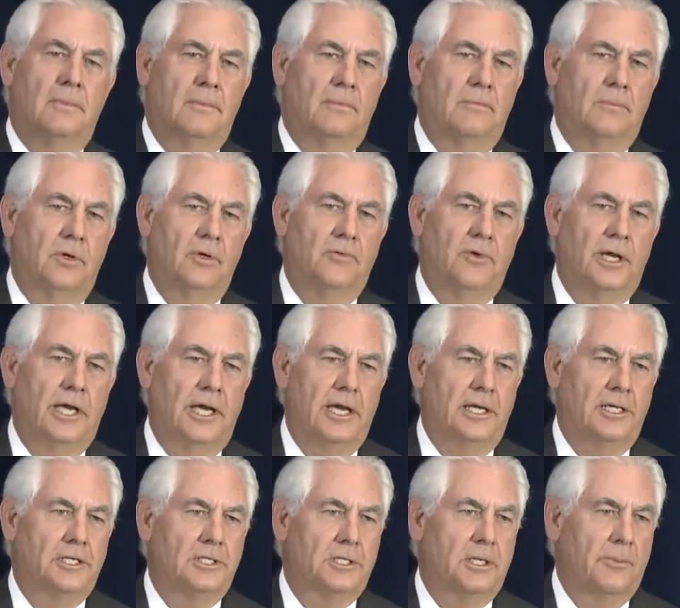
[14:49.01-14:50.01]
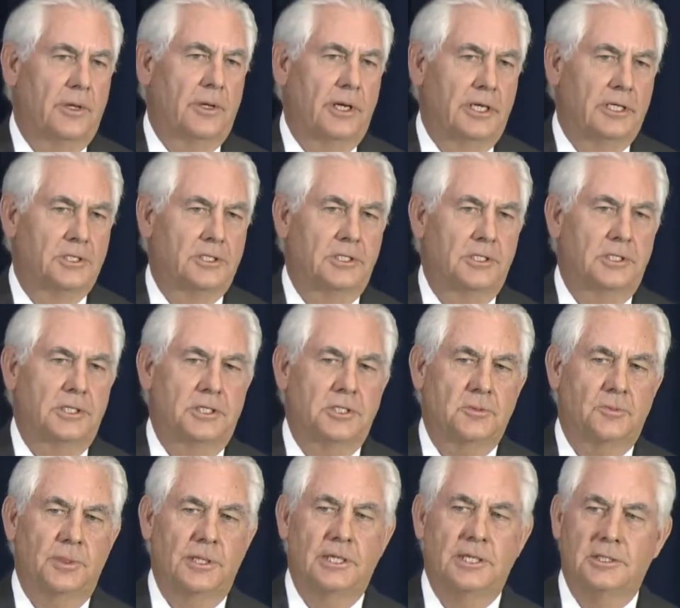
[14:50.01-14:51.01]
move ahead at someone else's
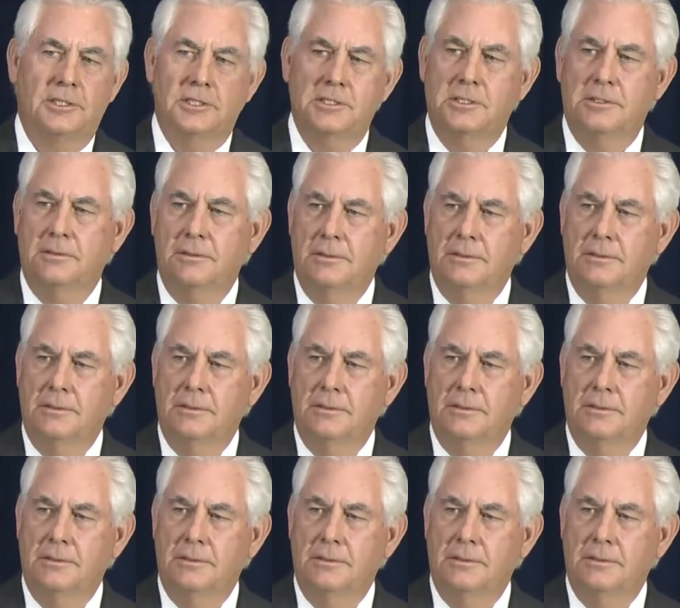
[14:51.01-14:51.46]
expense.